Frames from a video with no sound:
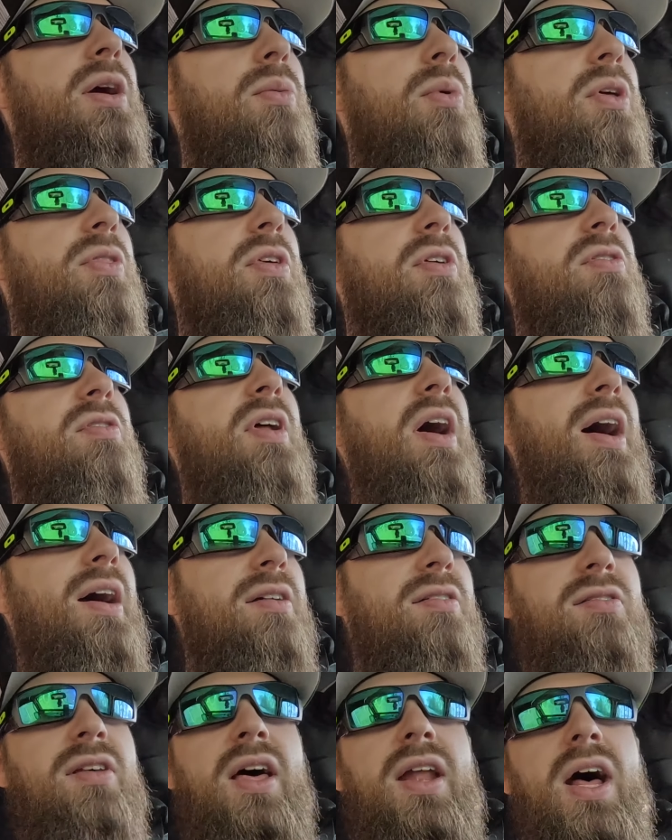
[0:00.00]
with the stock
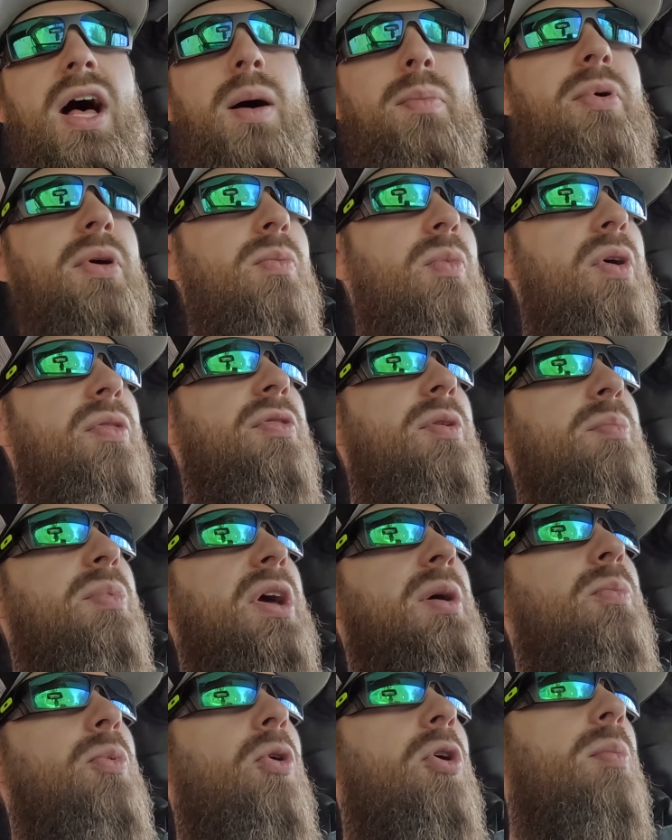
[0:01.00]
setup and with the
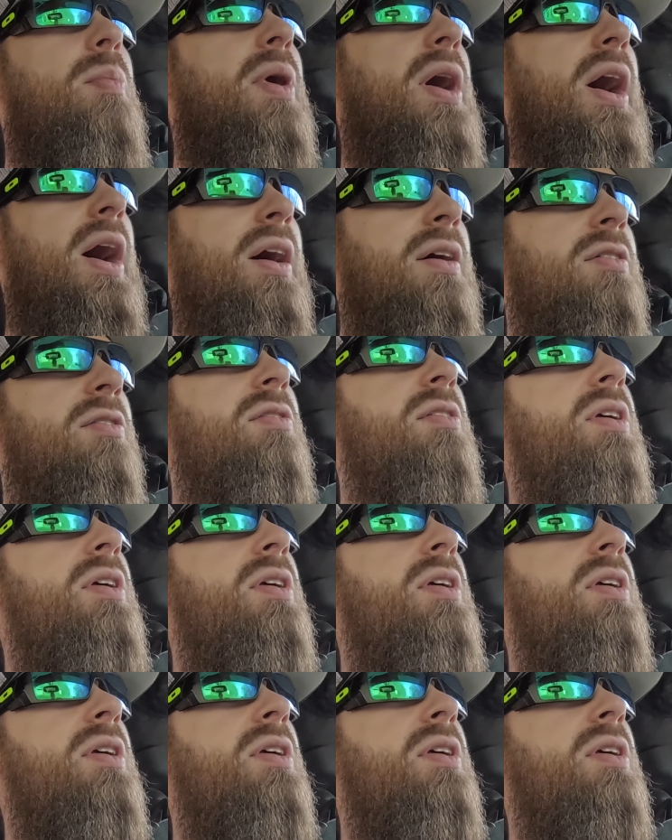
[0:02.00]
big bore box,